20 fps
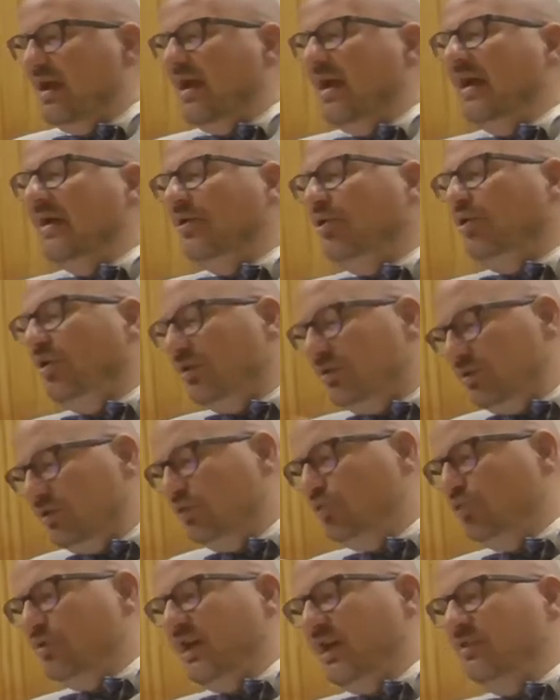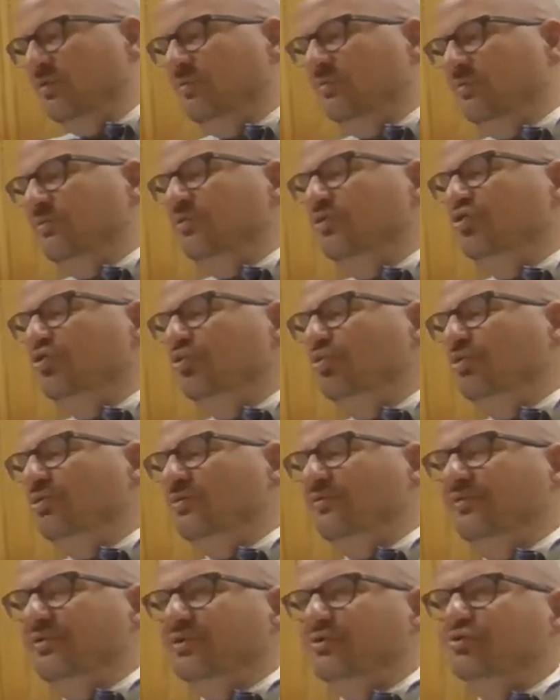Or you can
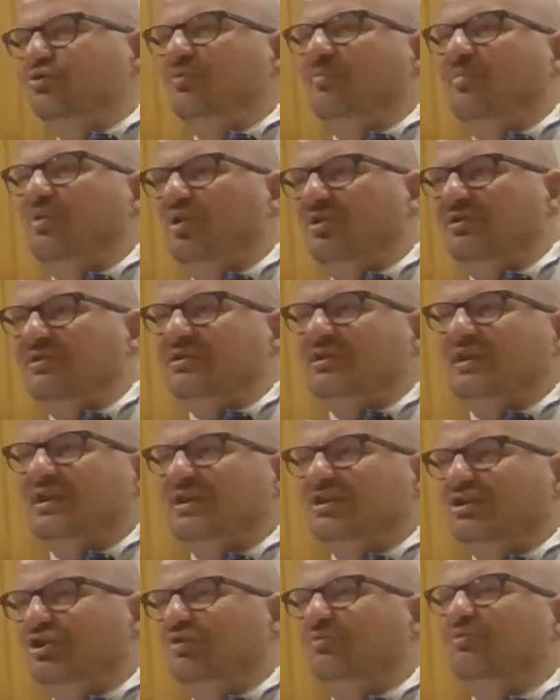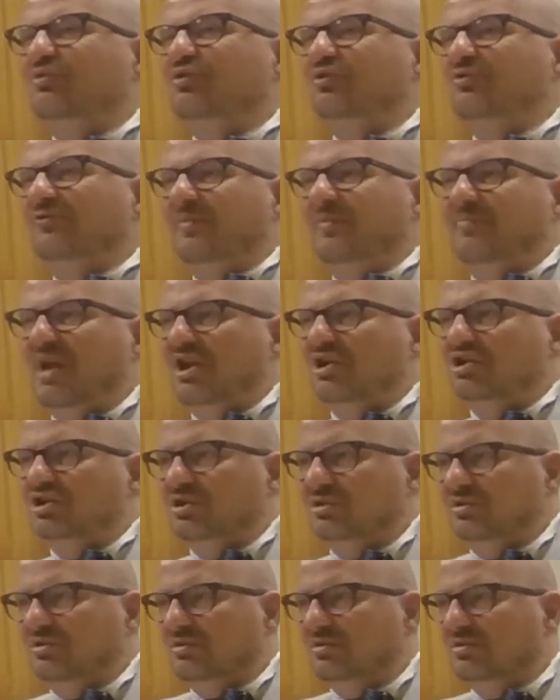use this support structure, move the
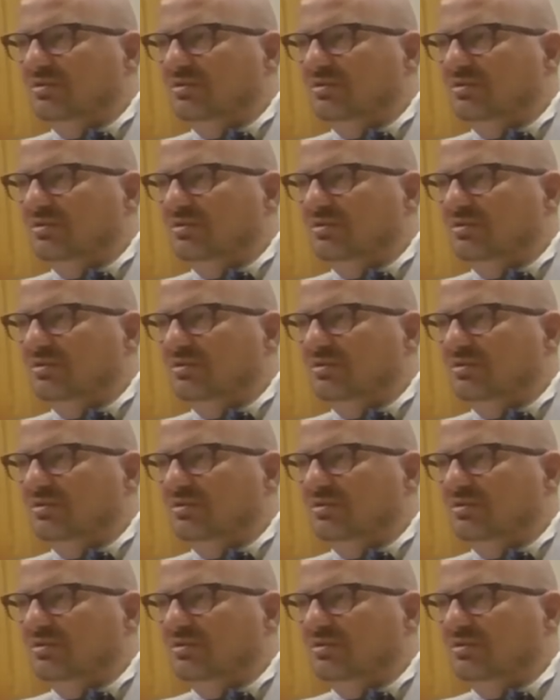patient.